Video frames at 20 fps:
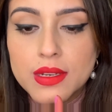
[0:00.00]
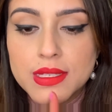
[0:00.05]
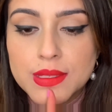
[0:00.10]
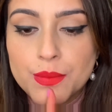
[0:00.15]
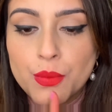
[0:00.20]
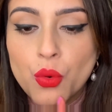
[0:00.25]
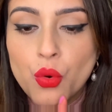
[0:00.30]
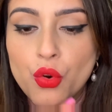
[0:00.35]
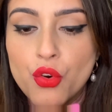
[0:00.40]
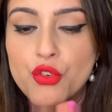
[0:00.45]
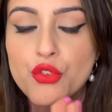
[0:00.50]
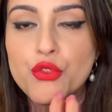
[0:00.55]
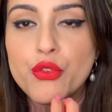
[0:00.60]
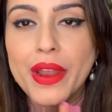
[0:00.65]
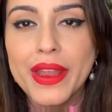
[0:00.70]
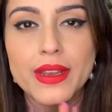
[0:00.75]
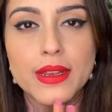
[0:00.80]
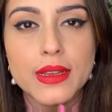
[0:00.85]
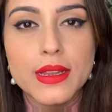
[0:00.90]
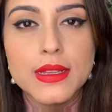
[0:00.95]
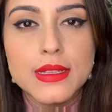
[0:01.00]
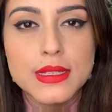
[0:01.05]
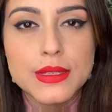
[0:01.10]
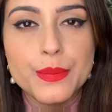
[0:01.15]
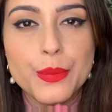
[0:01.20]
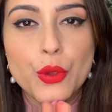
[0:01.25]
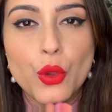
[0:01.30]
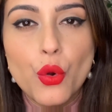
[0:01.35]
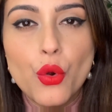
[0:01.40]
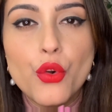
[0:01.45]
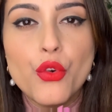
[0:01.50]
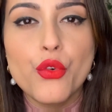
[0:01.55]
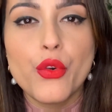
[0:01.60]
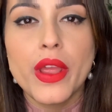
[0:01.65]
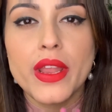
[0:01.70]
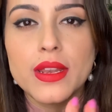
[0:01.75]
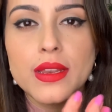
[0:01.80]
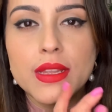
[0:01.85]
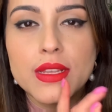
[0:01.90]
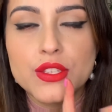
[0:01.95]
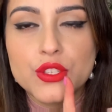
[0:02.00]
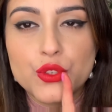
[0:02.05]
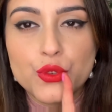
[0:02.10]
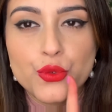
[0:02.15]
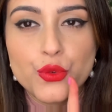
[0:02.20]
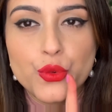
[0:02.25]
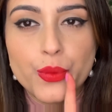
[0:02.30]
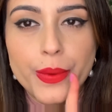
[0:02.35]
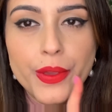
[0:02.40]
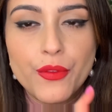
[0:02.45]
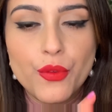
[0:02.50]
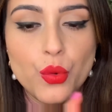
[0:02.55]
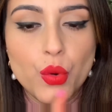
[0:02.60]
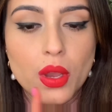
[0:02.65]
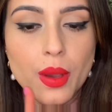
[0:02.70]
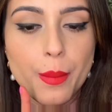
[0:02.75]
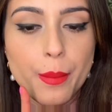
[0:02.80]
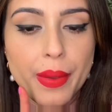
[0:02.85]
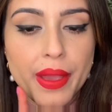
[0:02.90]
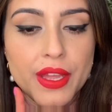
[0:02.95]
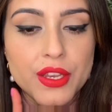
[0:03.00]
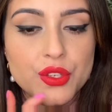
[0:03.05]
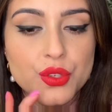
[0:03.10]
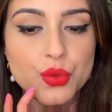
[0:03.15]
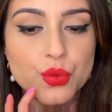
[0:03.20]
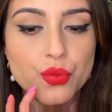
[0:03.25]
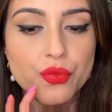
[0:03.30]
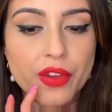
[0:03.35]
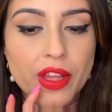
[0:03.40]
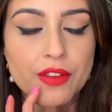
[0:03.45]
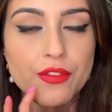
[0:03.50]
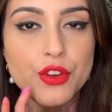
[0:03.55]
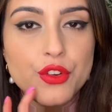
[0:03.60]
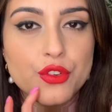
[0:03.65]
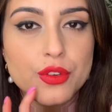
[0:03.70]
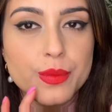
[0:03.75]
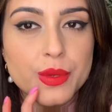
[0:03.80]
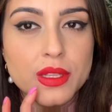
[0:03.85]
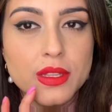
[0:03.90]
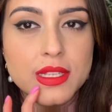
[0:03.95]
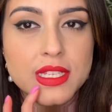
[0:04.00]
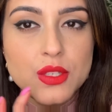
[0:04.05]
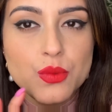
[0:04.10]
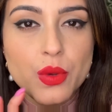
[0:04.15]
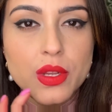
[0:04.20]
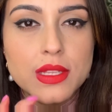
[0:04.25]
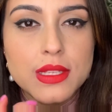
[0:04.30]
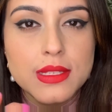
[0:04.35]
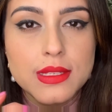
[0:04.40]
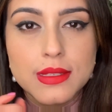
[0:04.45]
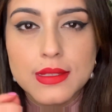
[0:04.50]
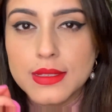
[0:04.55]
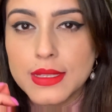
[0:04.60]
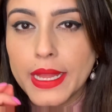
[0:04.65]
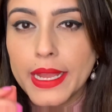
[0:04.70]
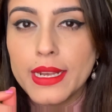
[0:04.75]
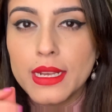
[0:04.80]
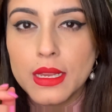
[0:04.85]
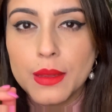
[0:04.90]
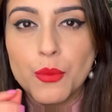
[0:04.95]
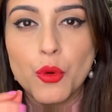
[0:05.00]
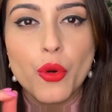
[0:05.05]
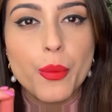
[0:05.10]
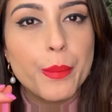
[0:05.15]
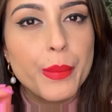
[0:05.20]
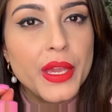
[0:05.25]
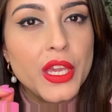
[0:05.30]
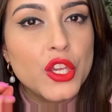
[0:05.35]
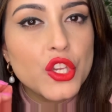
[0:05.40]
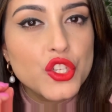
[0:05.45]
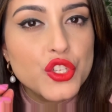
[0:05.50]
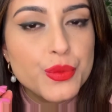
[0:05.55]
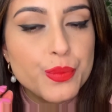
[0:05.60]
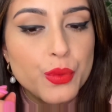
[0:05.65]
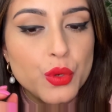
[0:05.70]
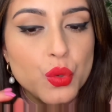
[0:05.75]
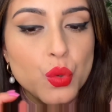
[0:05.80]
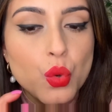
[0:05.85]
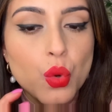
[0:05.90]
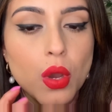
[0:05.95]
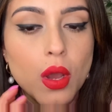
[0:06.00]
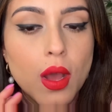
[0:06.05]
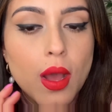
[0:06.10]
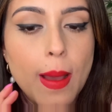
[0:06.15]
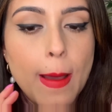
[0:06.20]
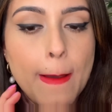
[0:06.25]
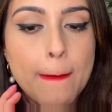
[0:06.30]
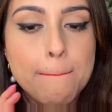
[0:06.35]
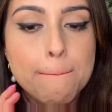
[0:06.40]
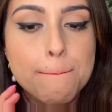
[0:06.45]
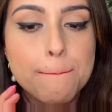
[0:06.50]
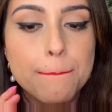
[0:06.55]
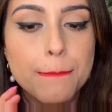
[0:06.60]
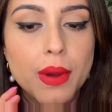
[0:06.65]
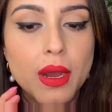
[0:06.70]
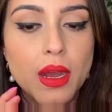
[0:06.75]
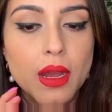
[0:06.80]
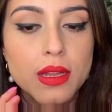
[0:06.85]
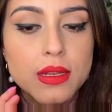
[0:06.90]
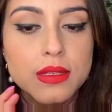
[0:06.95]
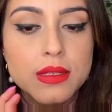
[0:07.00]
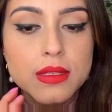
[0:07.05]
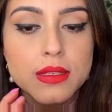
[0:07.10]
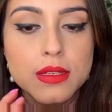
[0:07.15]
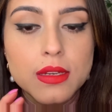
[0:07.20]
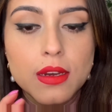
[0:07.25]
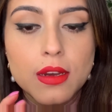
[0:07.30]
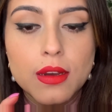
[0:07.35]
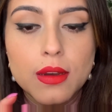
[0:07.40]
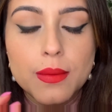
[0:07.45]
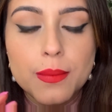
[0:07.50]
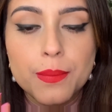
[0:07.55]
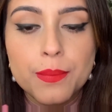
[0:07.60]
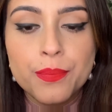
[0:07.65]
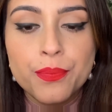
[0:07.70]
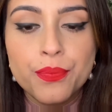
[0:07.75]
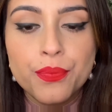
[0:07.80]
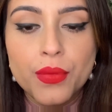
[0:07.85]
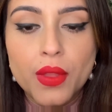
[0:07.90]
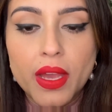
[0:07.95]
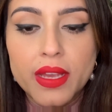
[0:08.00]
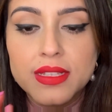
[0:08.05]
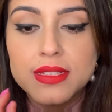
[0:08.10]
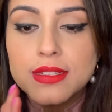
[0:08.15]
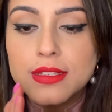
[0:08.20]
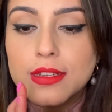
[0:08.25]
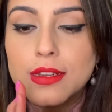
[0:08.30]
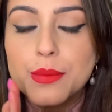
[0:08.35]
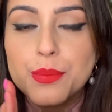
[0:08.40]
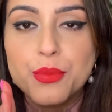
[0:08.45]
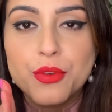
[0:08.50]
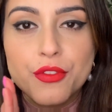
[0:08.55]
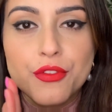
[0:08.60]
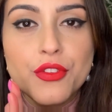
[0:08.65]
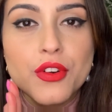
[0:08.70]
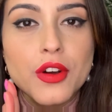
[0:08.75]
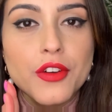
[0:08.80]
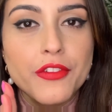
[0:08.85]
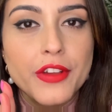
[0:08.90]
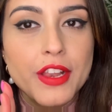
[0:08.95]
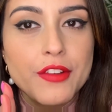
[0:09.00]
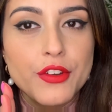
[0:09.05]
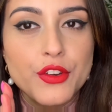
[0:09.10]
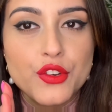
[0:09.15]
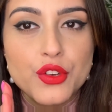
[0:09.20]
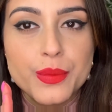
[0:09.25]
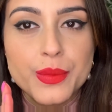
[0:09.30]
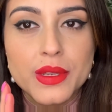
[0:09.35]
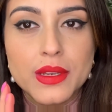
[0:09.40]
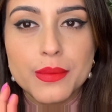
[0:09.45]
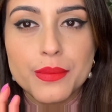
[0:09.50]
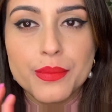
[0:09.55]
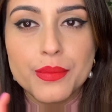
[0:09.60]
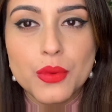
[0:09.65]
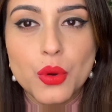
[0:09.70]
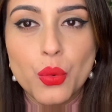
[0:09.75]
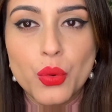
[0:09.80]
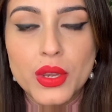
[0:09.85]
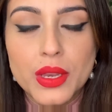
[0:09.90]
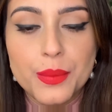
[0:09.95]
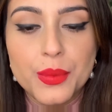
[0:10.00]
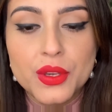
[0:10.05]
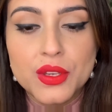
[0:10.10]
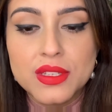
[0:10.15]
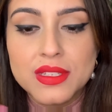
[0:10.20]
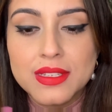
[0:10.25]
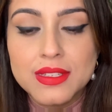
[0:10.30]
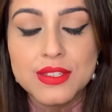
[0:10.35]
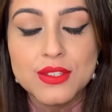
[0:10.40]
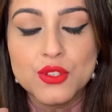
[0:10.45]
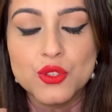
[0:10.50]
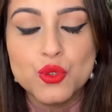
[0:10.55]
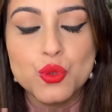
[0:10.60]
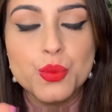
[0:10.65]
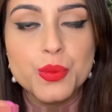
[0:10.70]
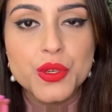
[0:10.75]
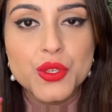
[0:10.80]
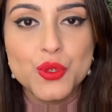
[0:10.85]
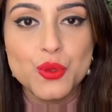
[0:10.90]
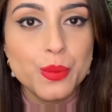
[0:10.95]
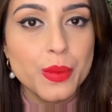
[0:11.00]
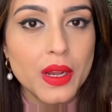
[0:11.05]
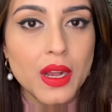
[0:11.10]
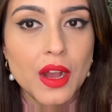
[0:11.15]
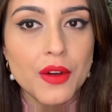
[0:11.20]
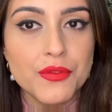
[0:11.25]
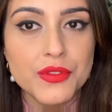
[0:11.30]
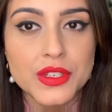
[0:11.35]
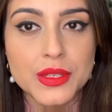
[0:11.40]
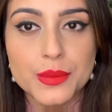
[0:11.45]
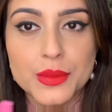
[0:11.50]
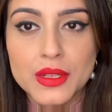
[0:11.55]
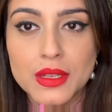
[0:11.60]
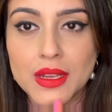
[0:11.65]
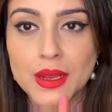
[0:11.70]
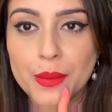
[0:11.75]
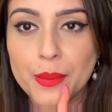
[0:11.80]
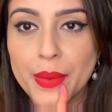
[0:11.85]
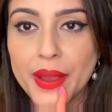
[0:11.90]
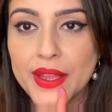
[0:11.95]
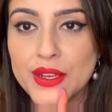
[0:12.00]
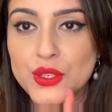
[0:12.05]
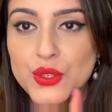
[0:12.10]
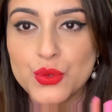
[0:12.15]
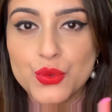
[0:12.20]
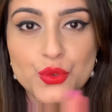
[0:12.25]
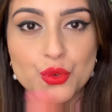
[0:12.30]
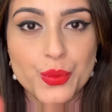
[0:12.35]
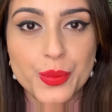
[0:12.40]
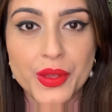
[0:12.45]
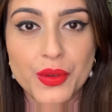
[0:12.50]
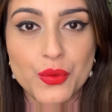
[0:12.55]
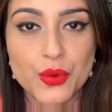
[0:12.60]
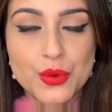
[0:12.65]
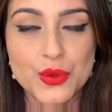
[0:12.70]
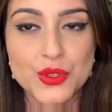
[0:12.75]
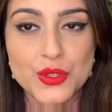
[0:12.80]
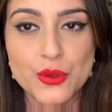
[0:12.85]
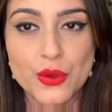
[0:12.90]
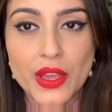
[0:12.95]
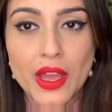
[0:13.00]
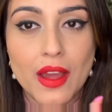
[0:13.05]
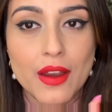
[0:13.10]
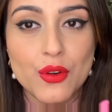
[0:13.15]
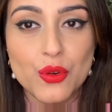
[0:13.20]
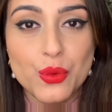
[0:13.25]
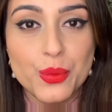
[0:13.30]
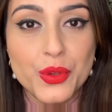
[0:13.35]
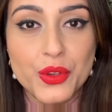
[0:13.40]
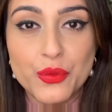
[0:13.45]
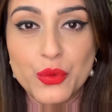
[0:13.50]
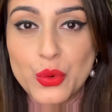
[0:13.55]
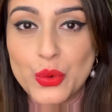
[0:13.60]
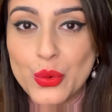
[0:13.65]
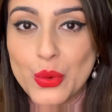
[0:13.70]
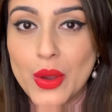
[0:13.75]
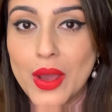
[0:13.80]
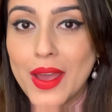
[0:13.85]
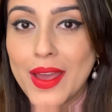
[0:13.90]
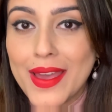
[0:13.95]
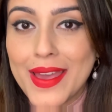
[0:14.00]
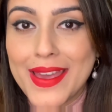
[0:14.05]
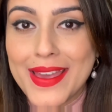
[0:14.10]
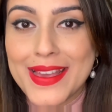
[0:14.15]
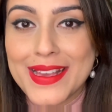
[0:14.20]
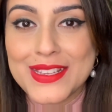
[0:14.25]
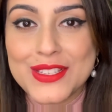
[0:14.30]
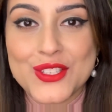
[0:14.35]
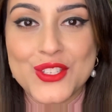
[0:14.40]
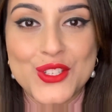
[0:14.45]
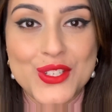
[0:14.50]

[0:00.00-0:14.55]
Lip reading: more redness, pure redness to Ruby Woo compared to Velvet Ribbon. This one's slightly more pinkish blue, but I still prefer Velvet Ribbon only because it's super comfortable compared to Ruby Woo. So yeah, Ruby Woo is